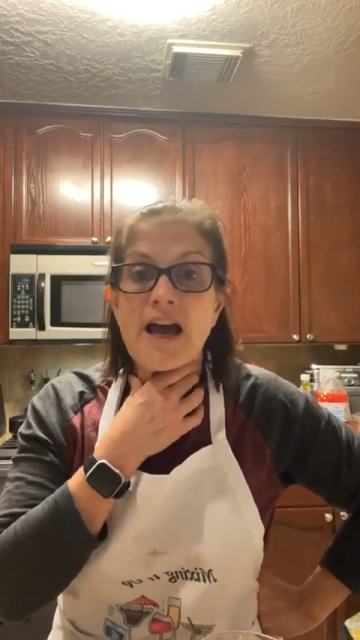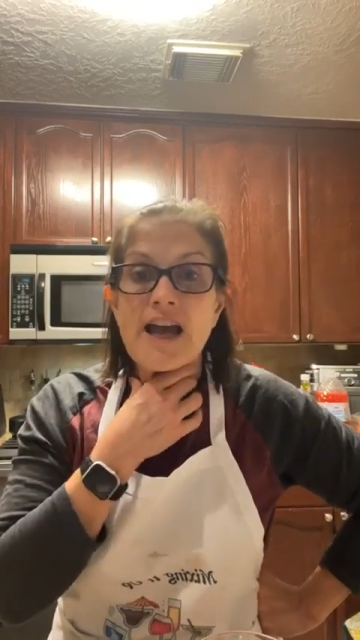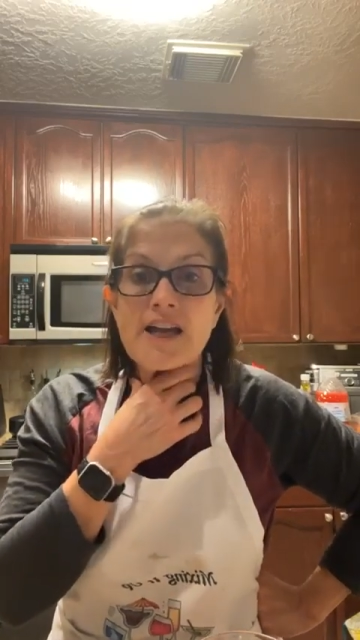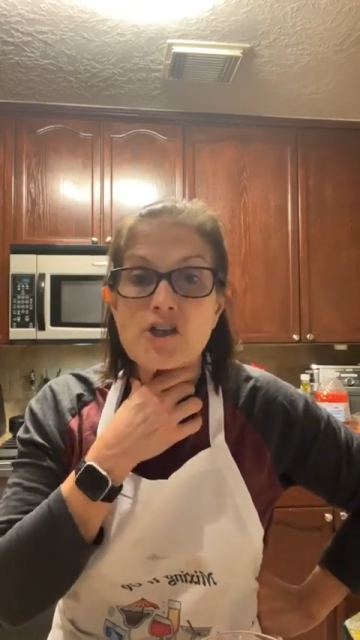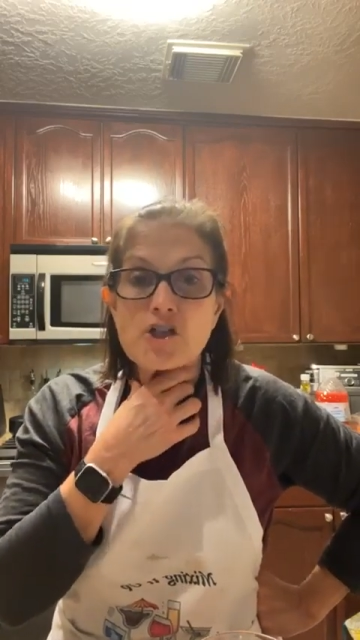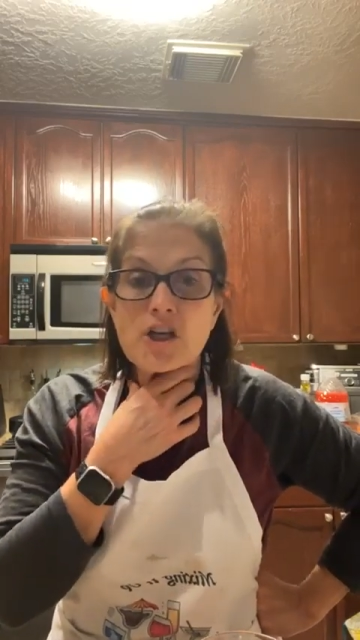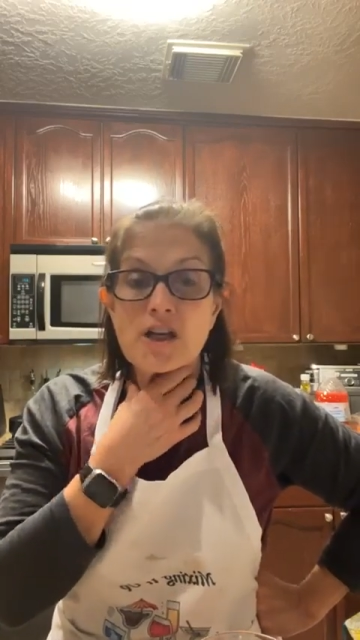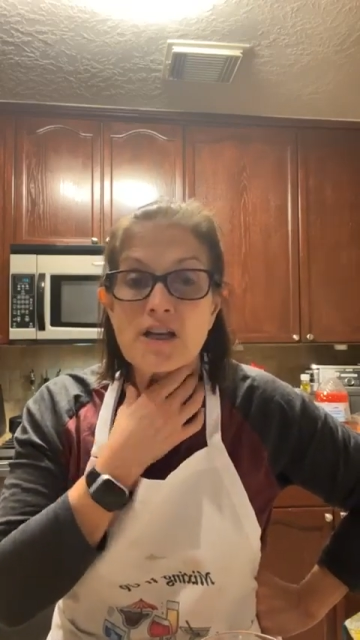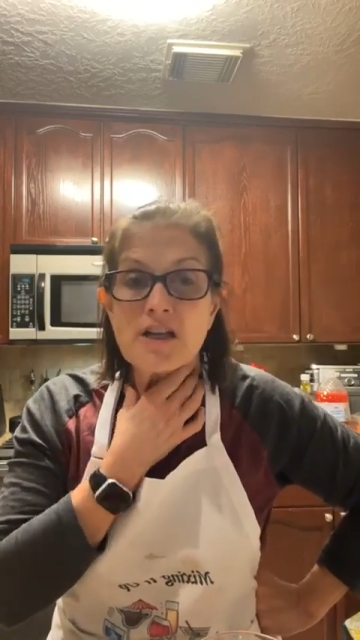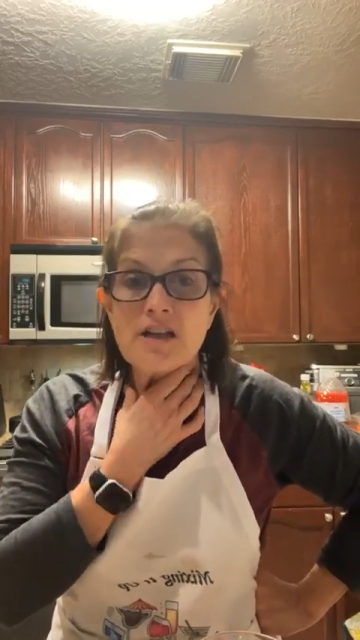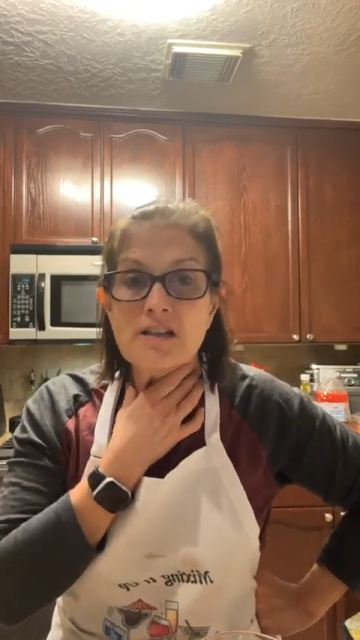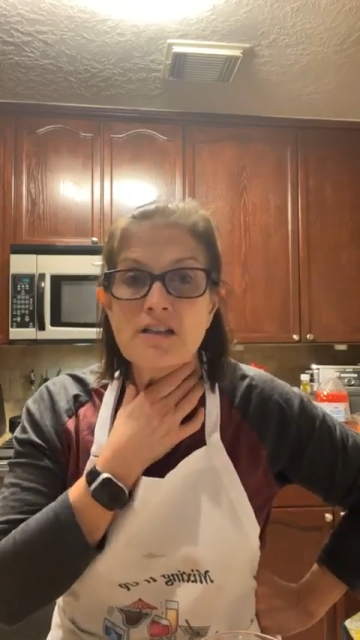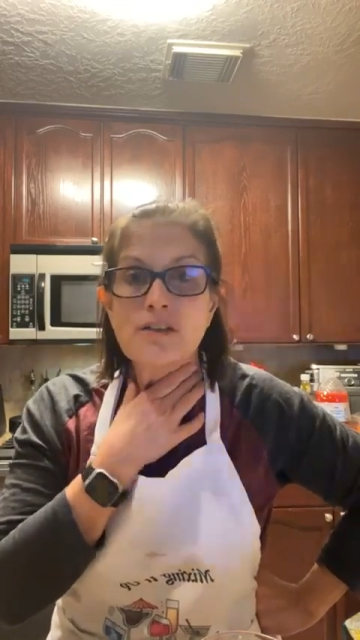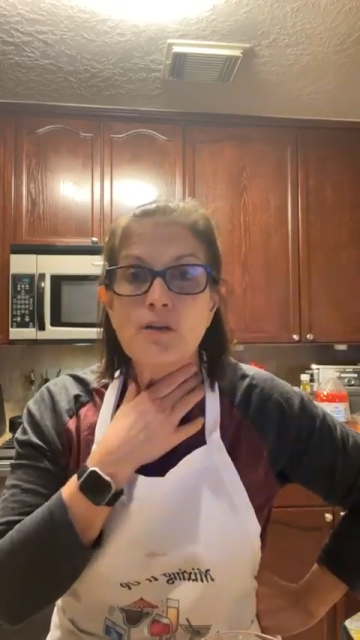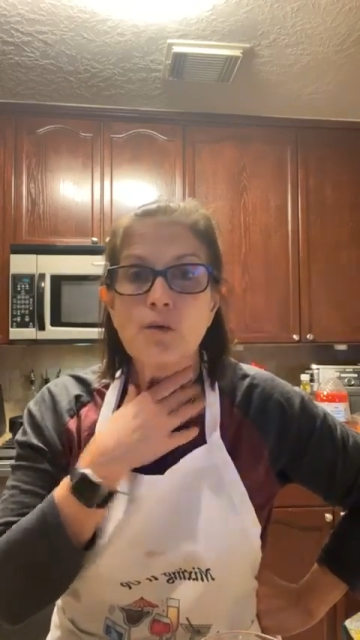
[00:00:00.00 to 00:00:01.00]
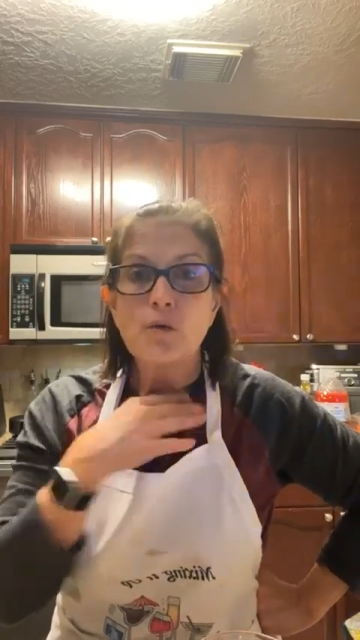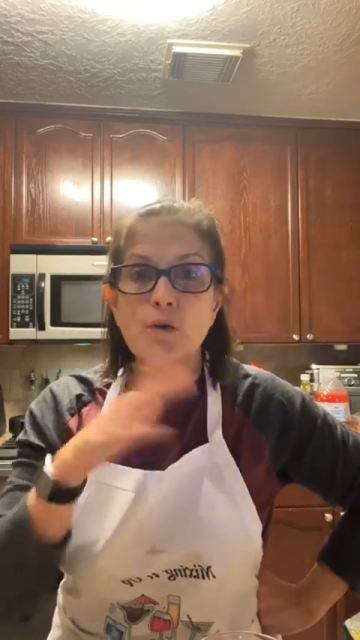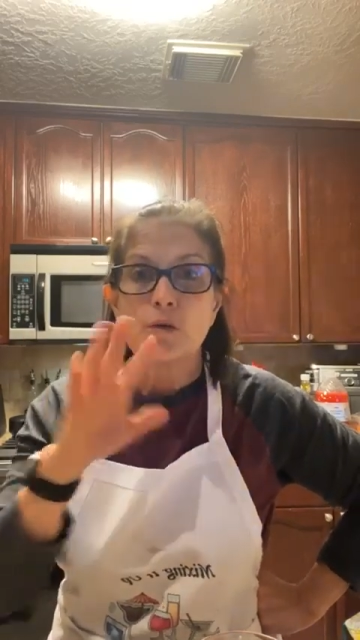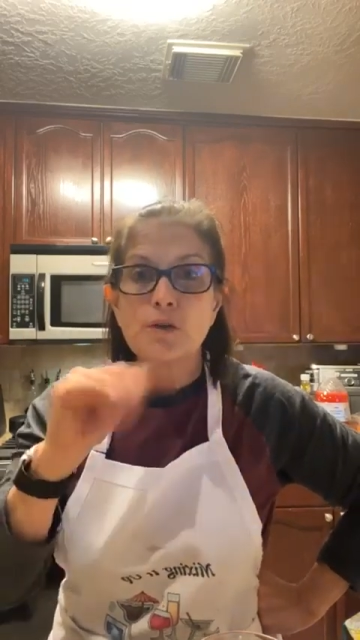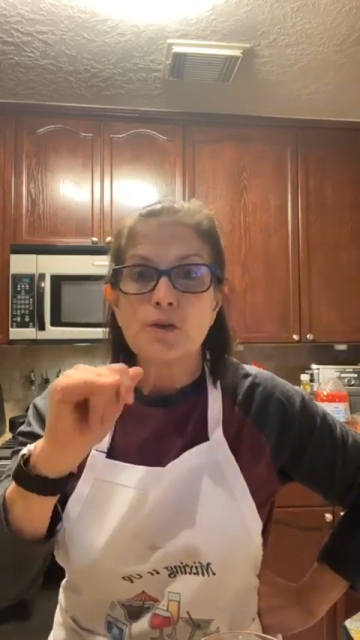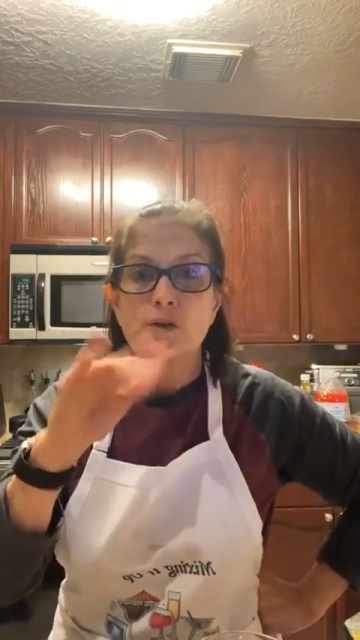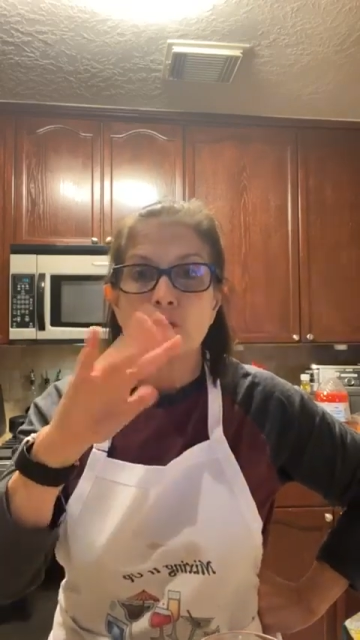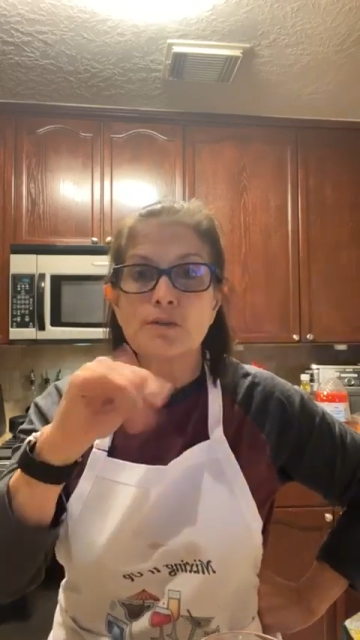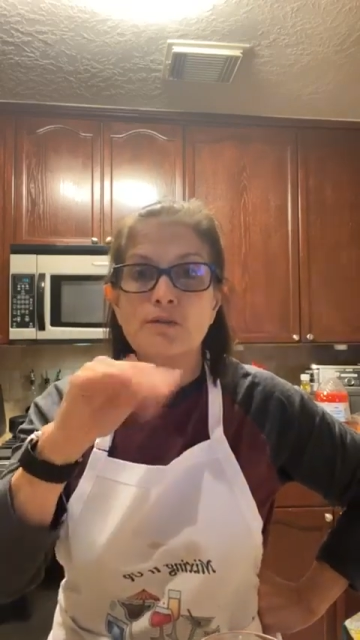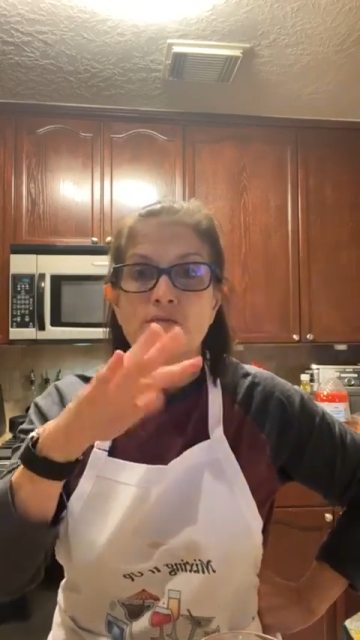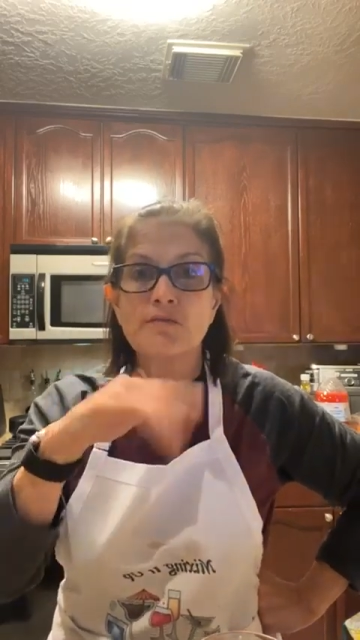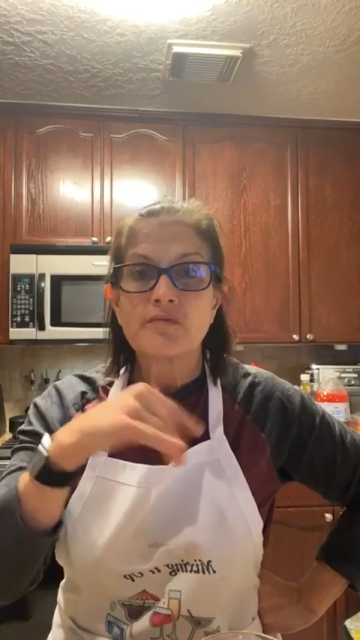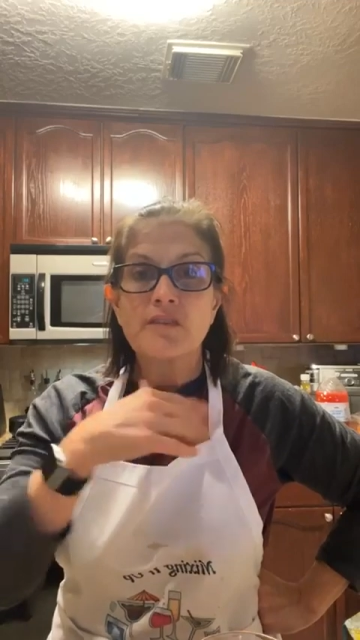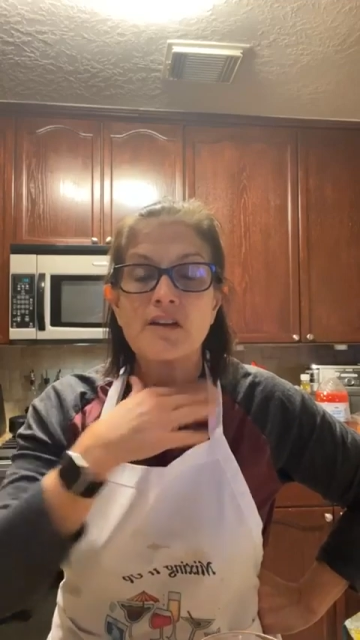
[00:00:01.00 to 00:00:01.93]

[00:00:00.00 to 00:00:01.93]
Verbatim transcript: Hey, Jen, woohoo!